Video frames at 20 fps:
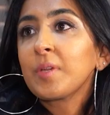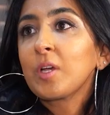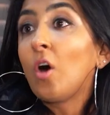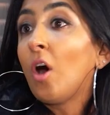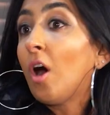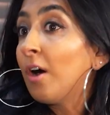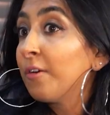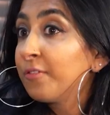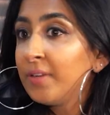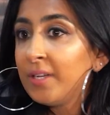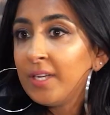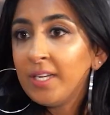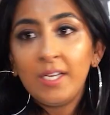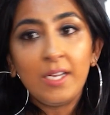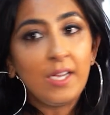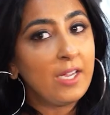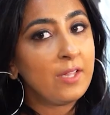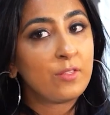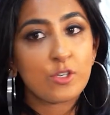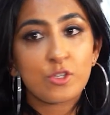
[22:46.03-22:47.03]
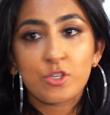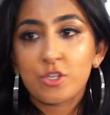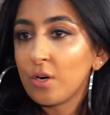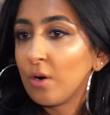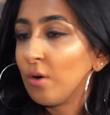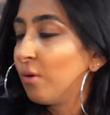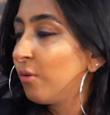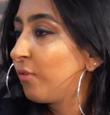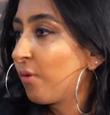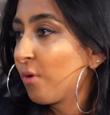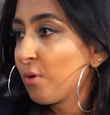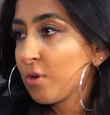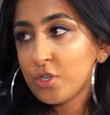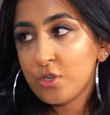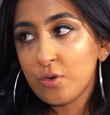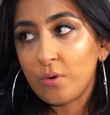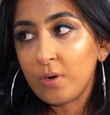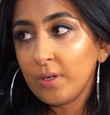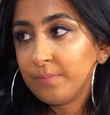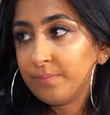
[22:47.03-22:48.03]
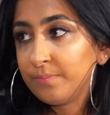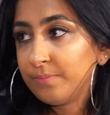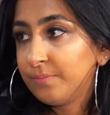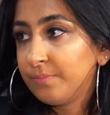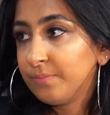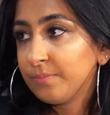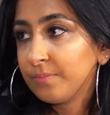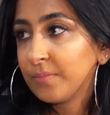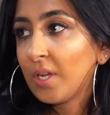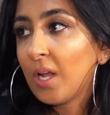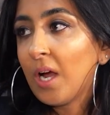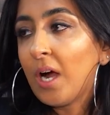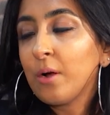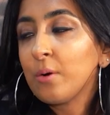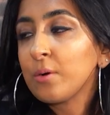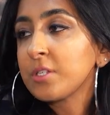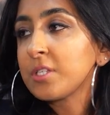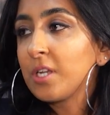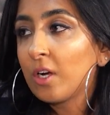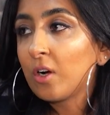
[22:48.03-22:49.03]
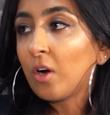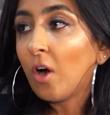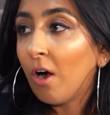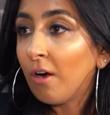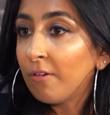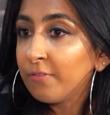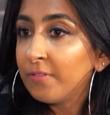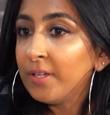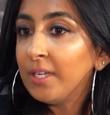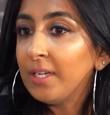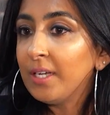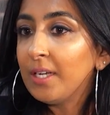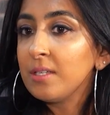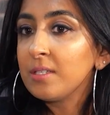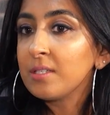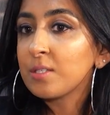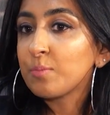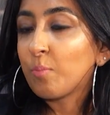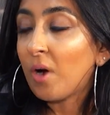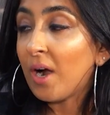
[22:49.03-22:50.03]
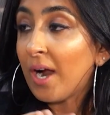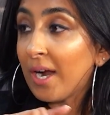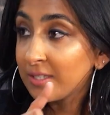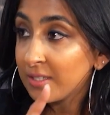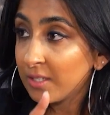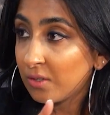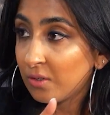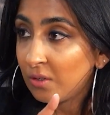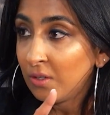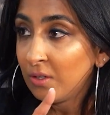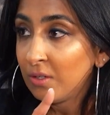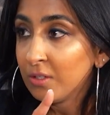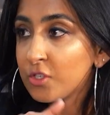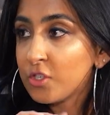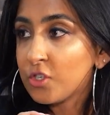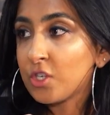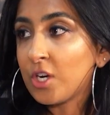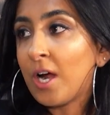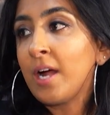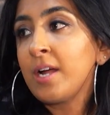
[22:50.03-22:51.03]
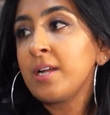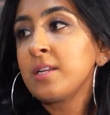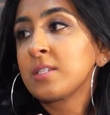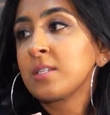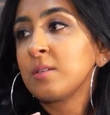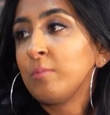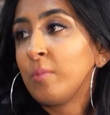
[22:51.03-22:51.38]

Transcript: Coffee in the show for sure. I always say coffee is practical, chai is